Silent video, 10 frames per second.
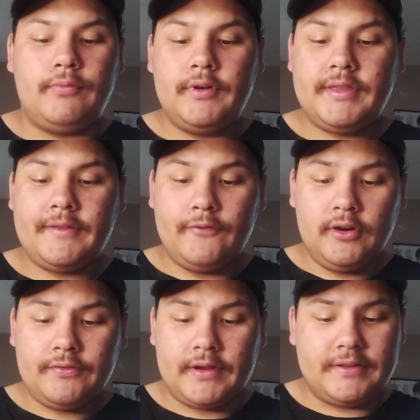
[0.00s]
with the
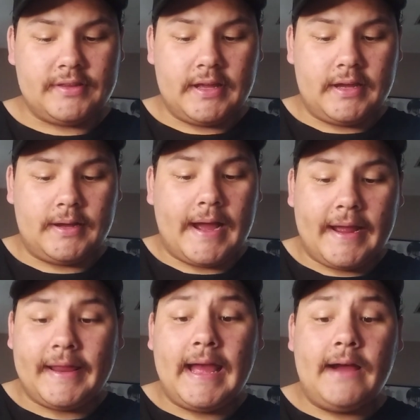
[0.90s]
first face that I
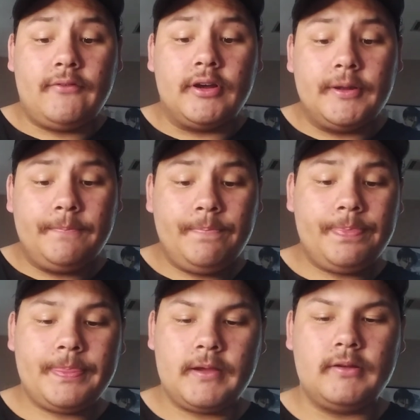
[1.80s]
already have on them,
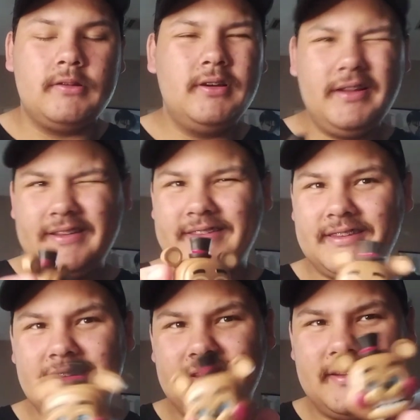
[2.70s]
looks
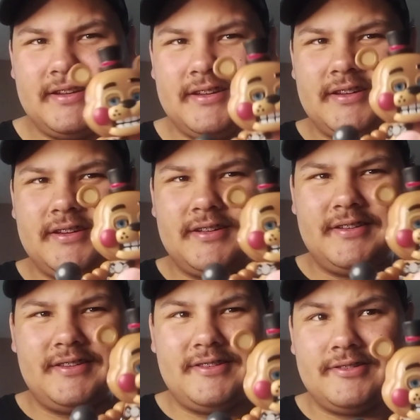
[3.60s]

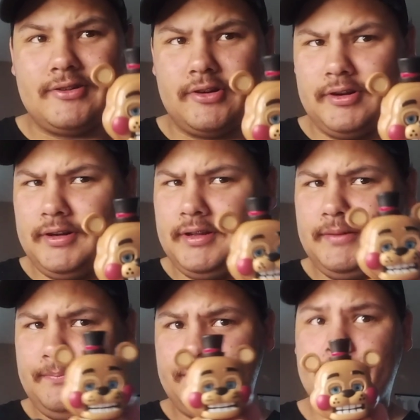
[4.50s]

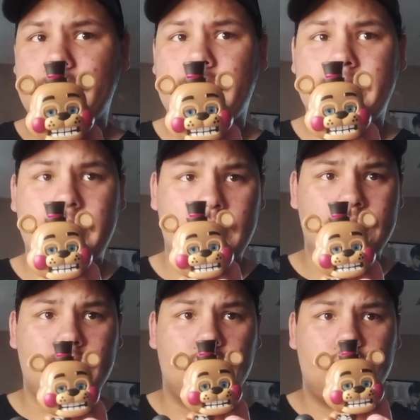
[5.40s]
concerned. I
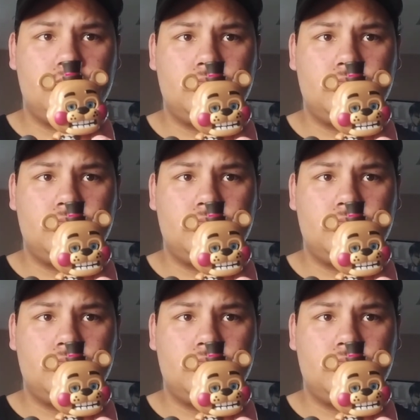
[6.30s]
can't tell.